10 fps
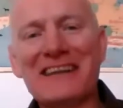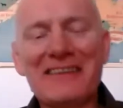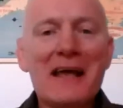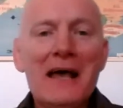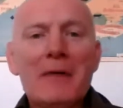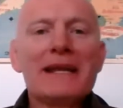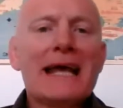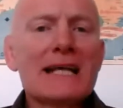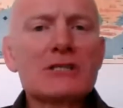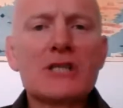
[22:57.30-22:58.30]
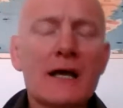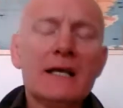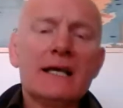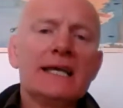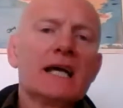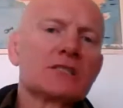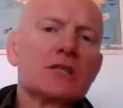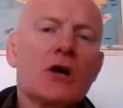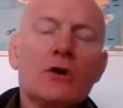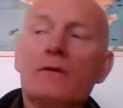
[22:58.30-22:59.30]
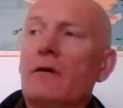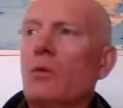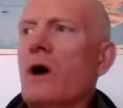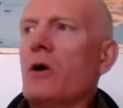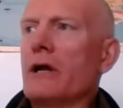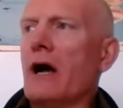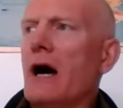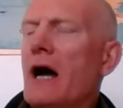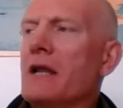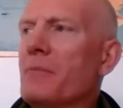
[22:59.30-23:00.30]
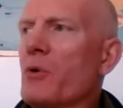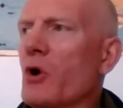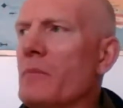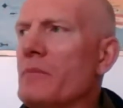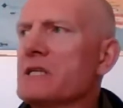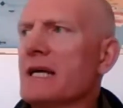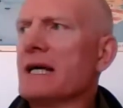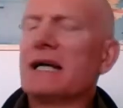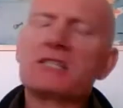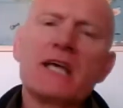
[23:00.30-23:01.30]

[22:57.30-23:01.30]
I think. I mean, he has done well. Unemployment's at a